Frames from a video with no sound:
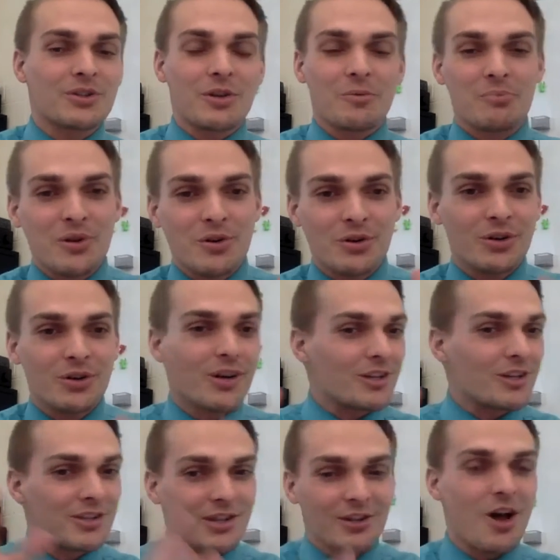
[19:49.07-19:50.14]
computer
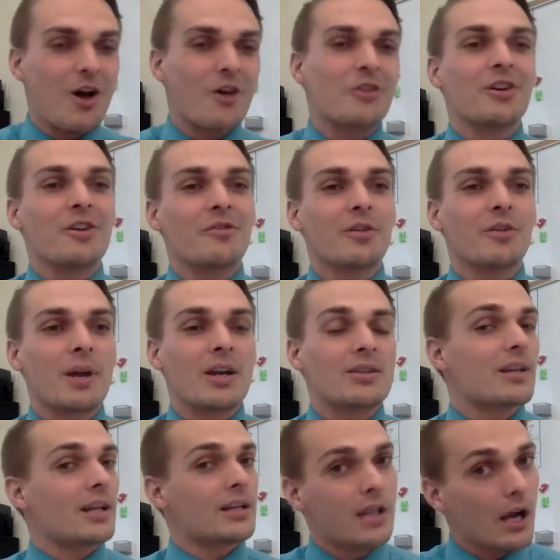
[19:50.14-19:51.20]
and steal all their
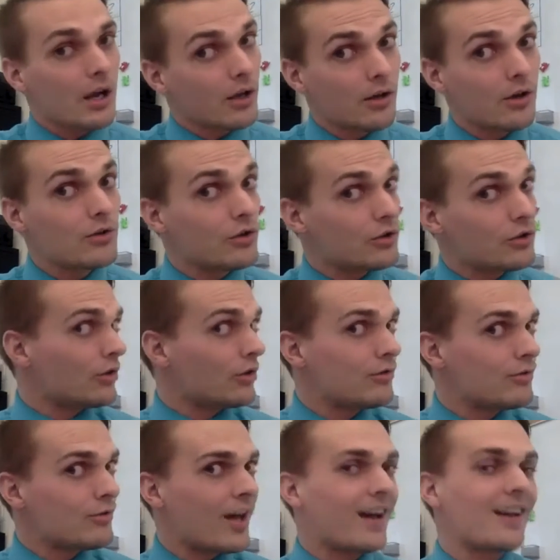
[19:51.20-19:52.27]
information. That's not good. You shouldn't
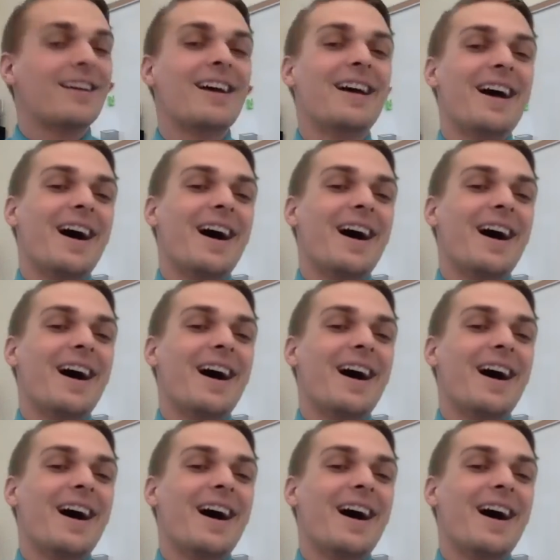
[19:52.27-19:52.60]
do that.